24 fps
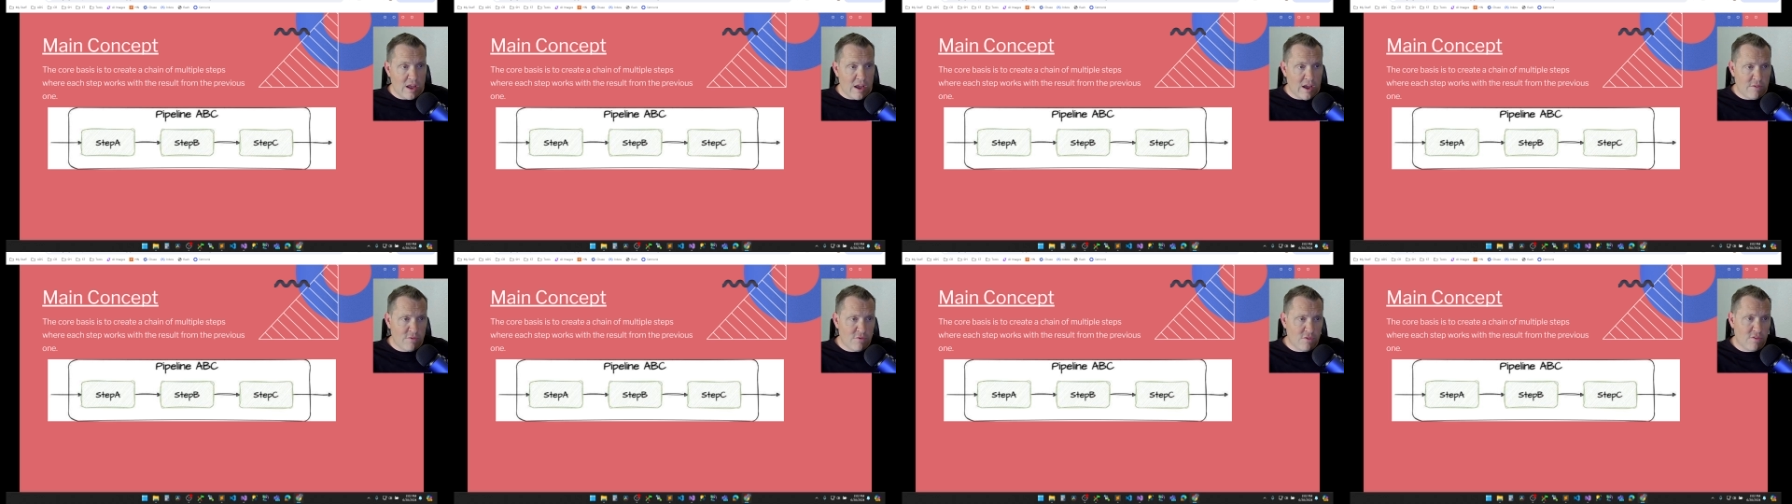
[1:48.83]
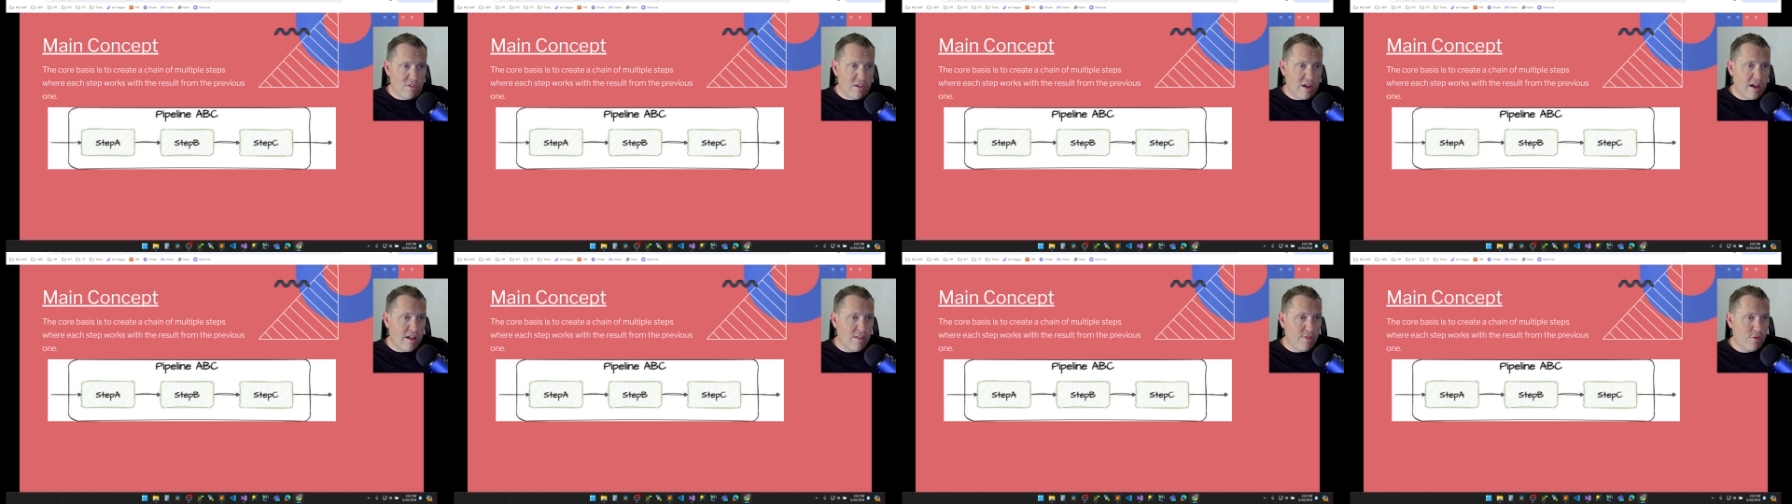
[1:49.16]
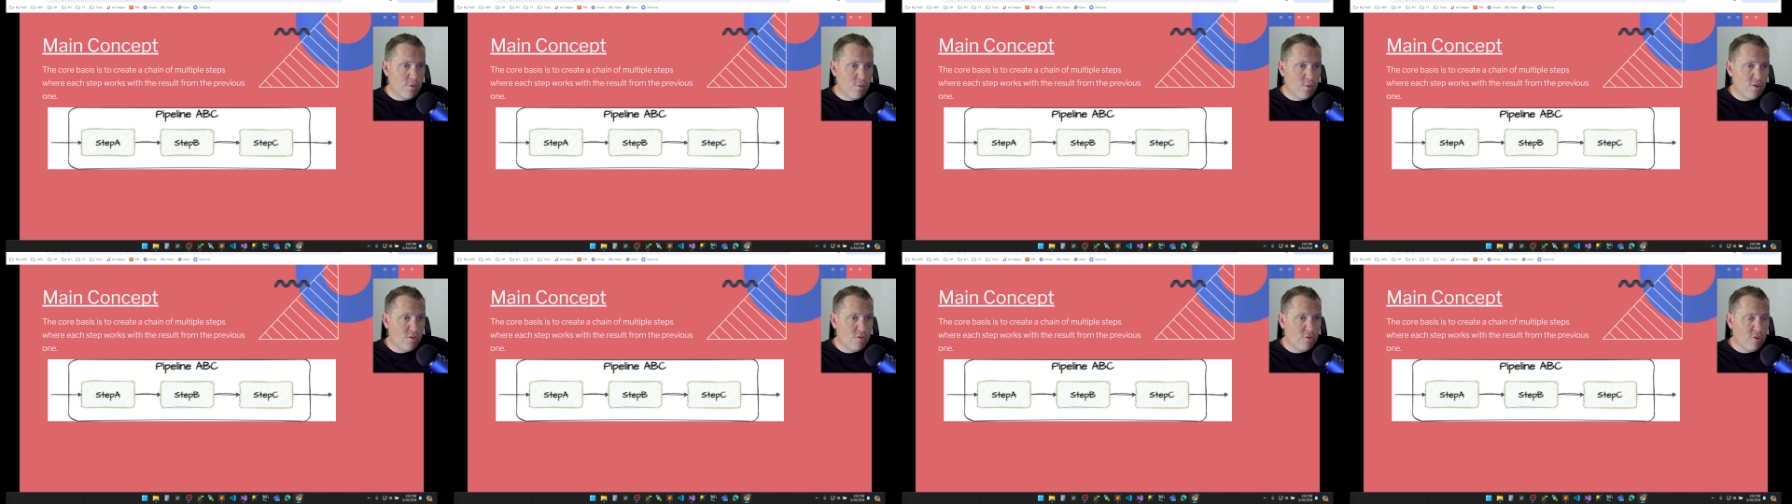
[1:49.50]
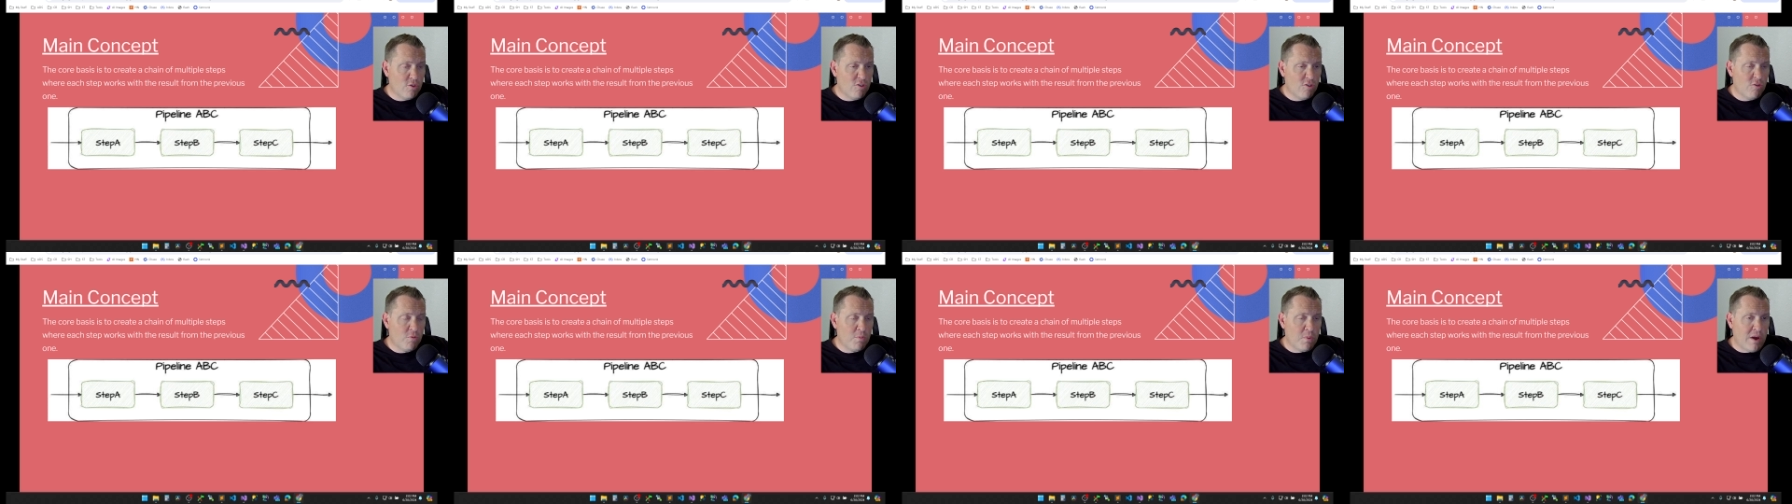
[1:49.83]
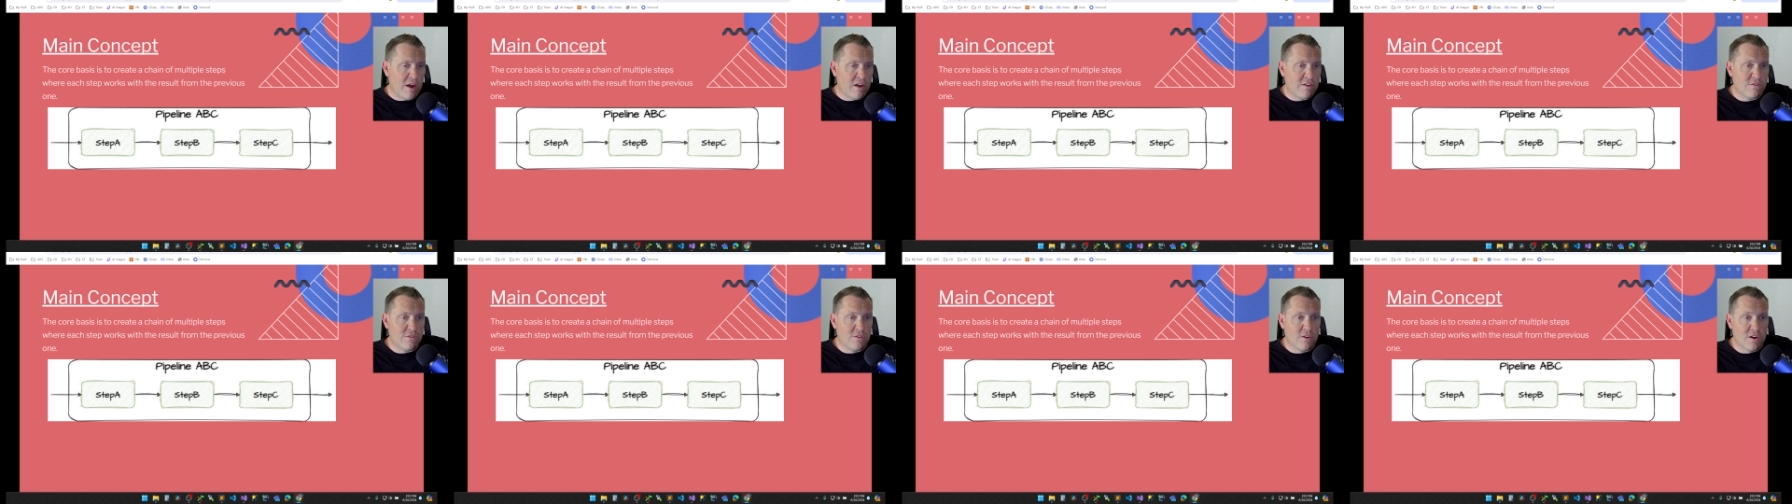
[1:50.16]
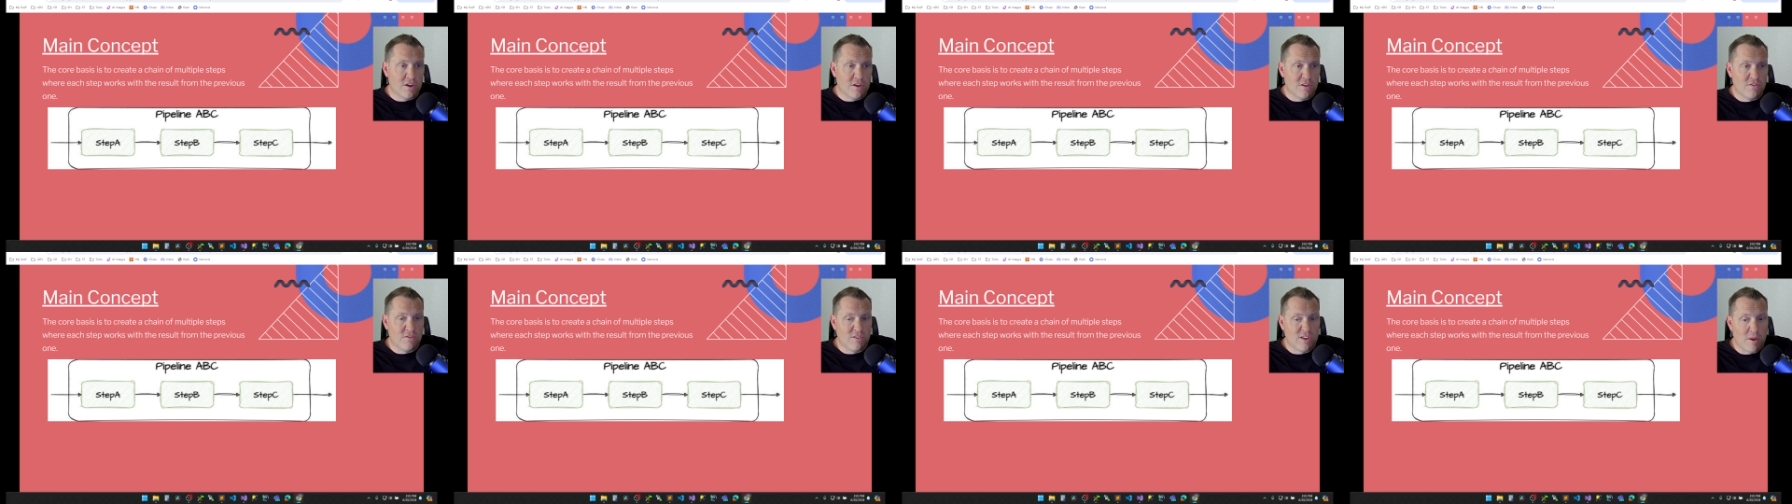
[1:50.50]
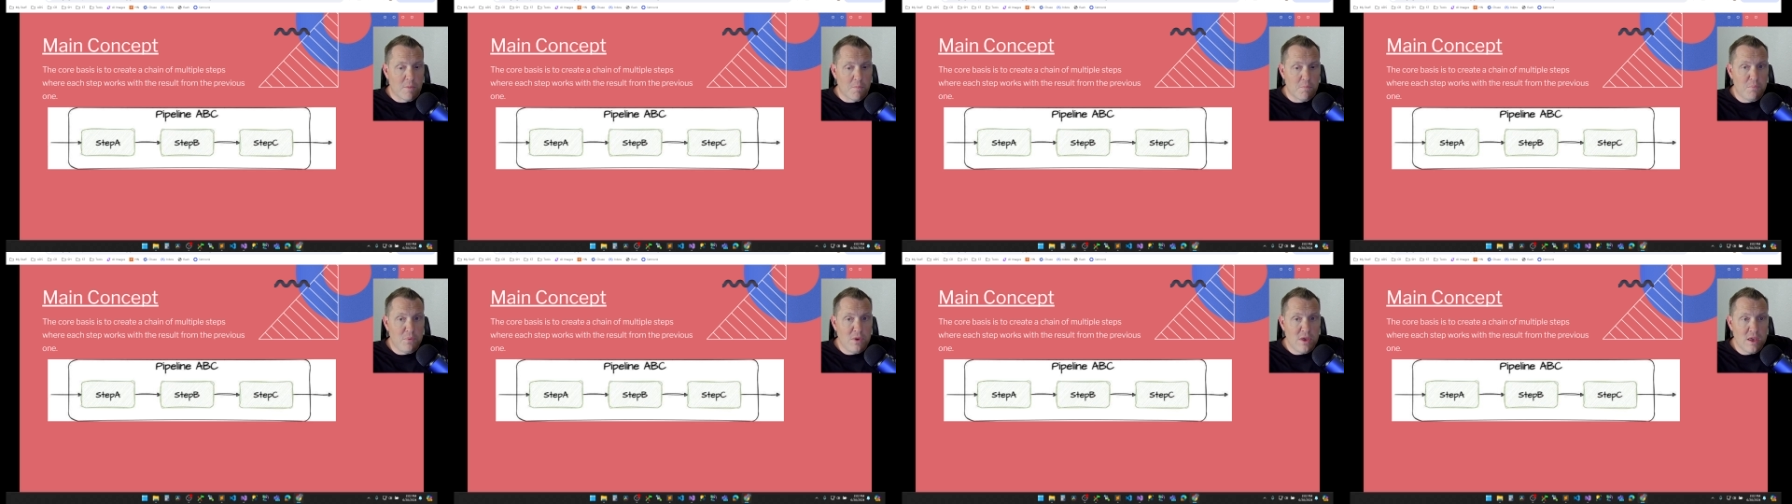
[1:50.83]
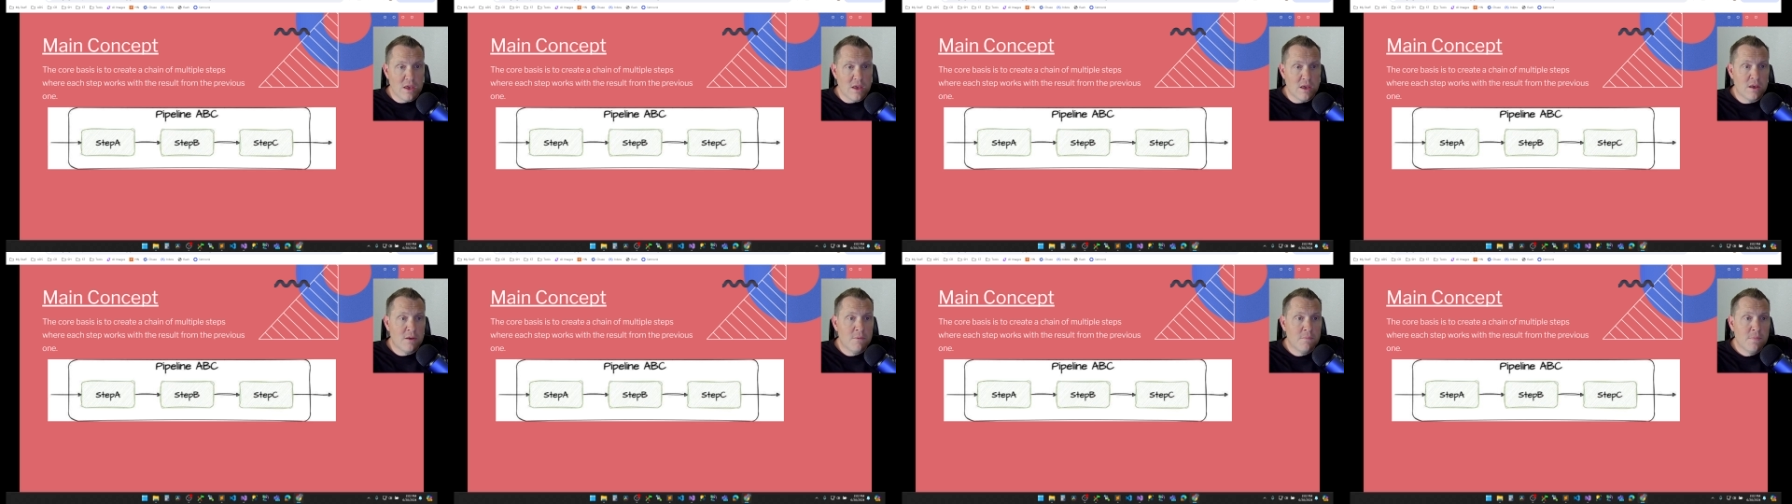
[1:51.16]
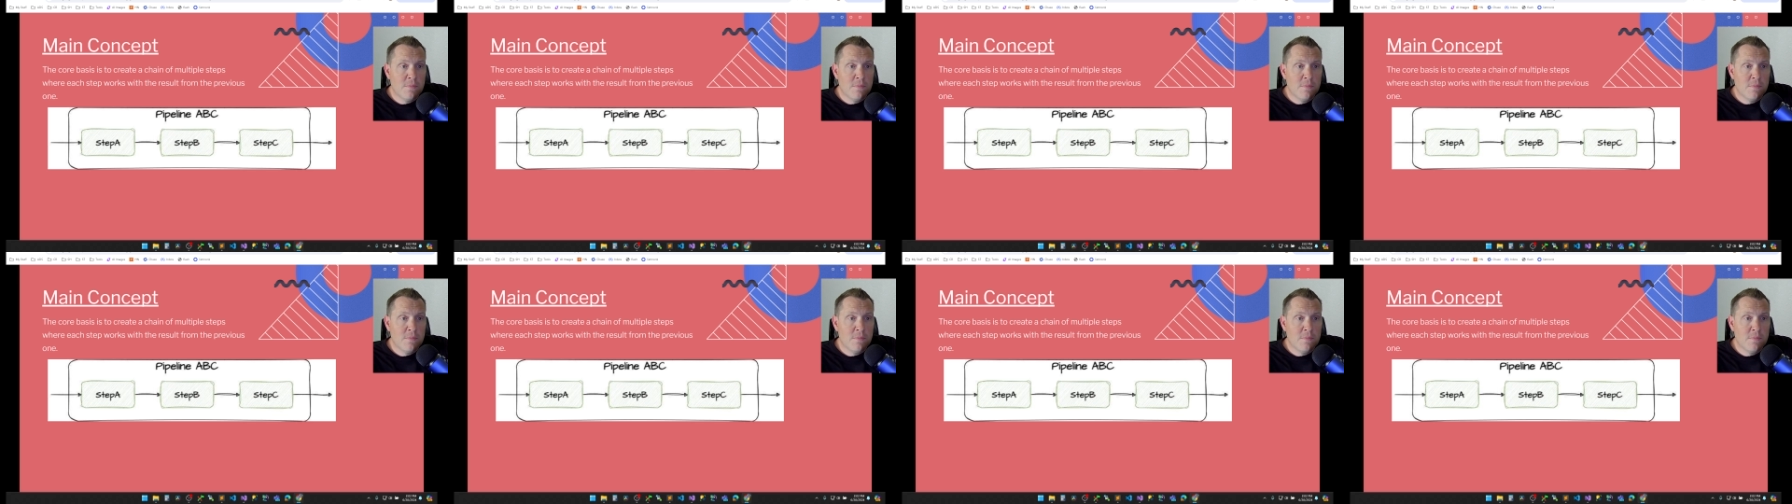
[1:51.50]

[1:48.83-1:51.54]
After that, the result is passed on to step B.